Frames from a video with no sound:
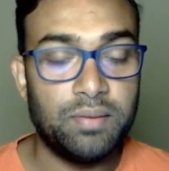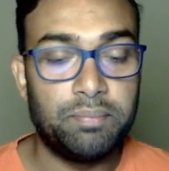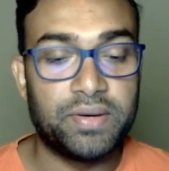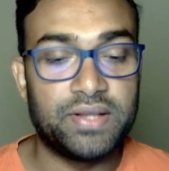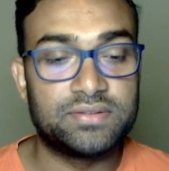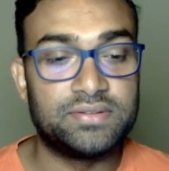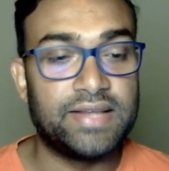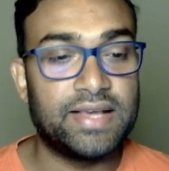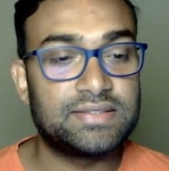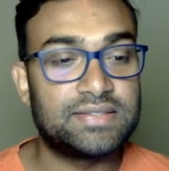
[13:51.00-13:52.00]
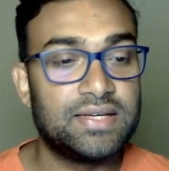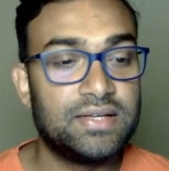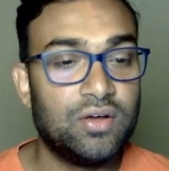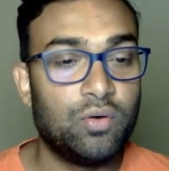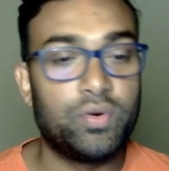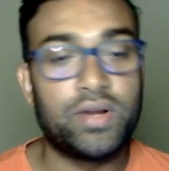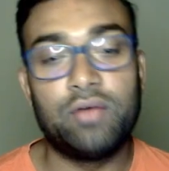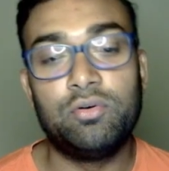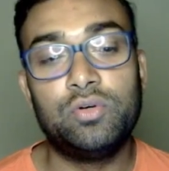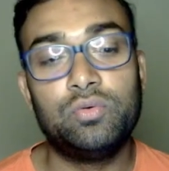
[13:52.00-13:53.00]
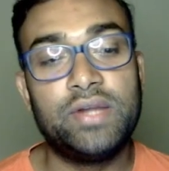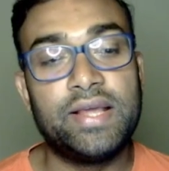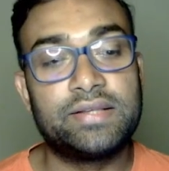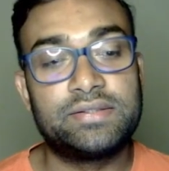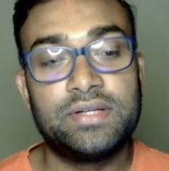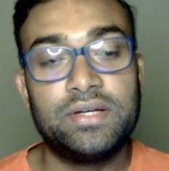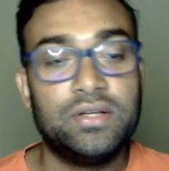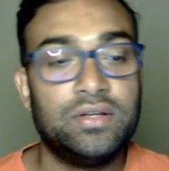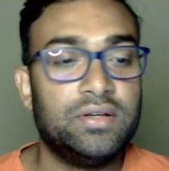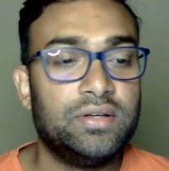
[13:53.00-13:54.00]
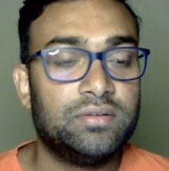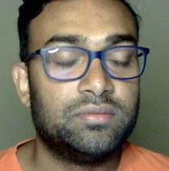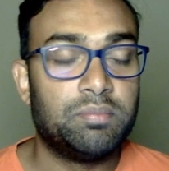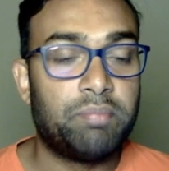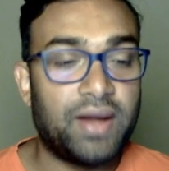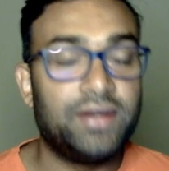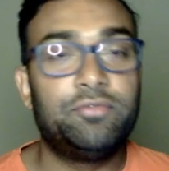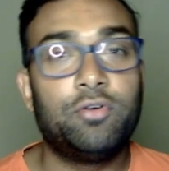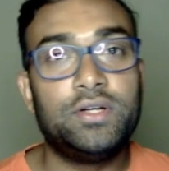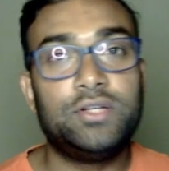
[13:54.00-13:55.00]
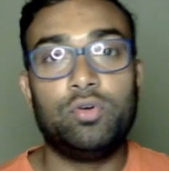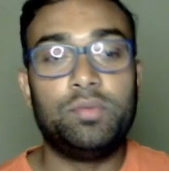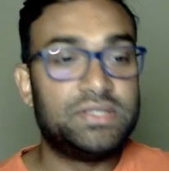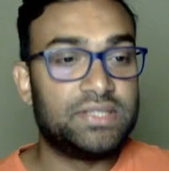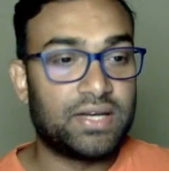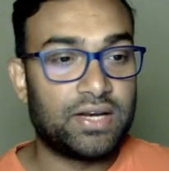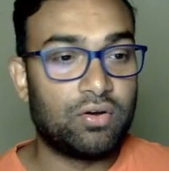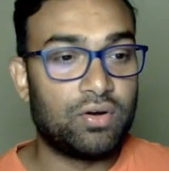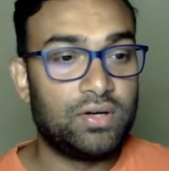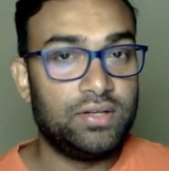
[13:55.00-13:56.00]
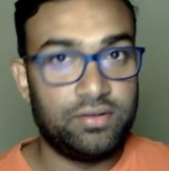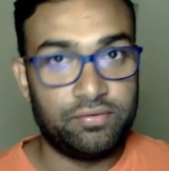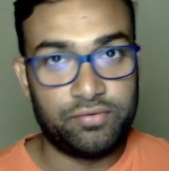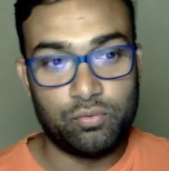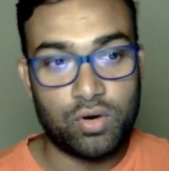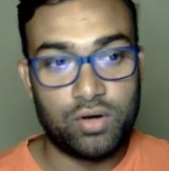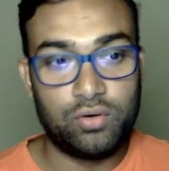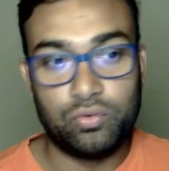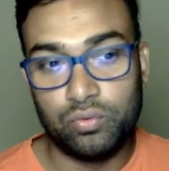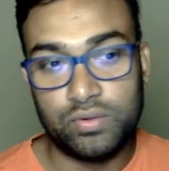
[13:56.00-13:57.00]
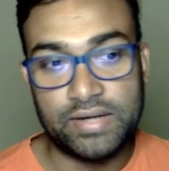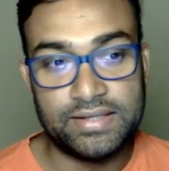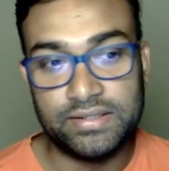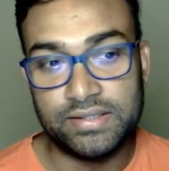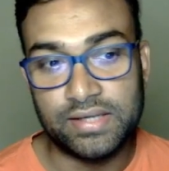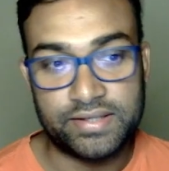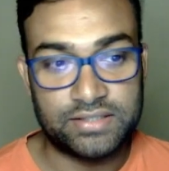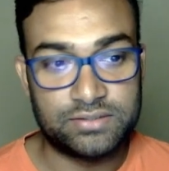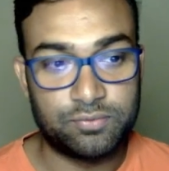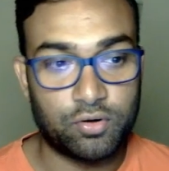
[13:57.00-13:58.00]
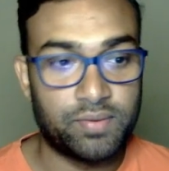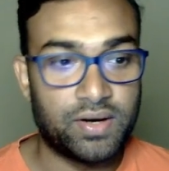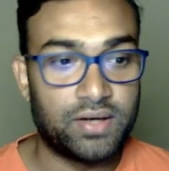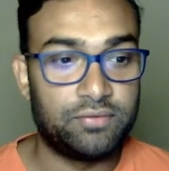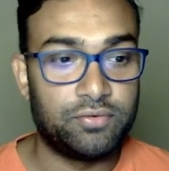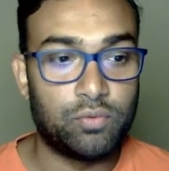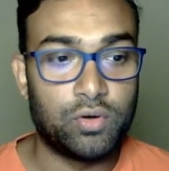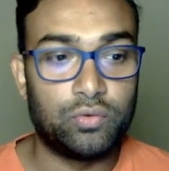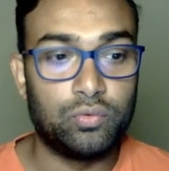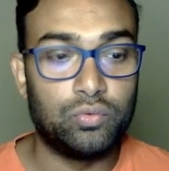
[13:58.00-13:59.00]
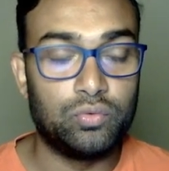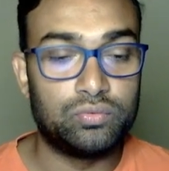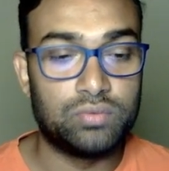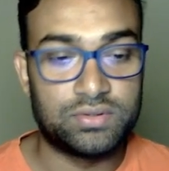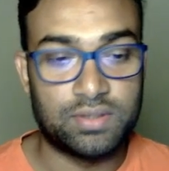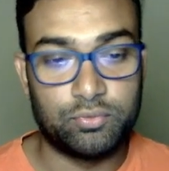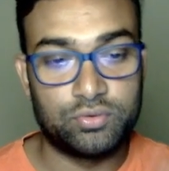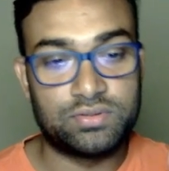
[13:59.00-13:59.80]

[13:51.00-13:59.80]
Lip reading: press next. When I will do next, by default it will be general only. If you want to get it in a text format, if you want to suppose